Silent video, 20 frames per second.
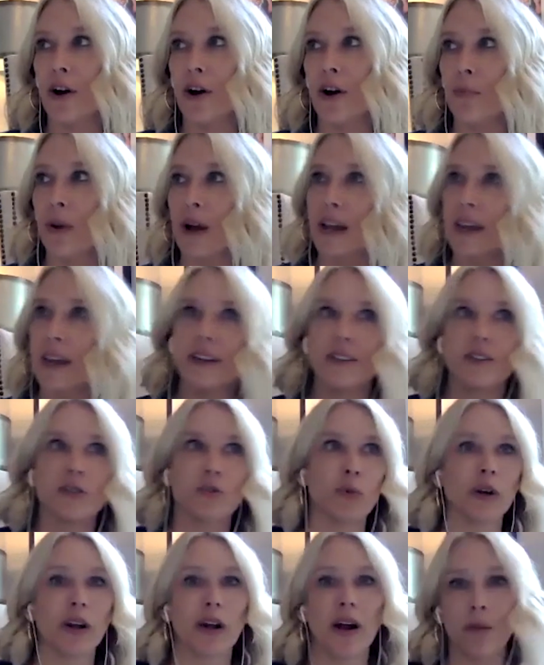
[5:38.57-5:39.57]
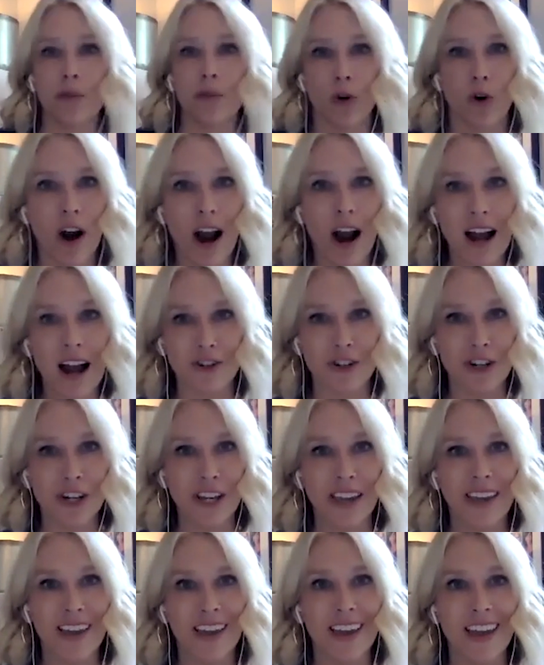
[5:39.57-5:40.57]
my kids would come crashing
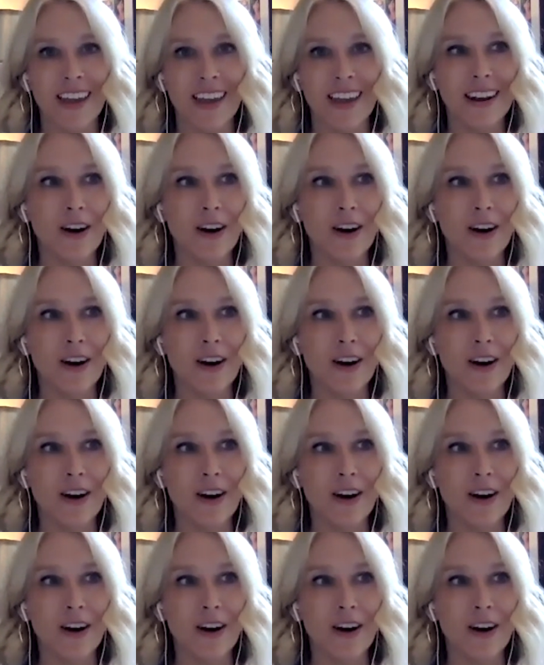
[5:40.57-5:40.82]
in,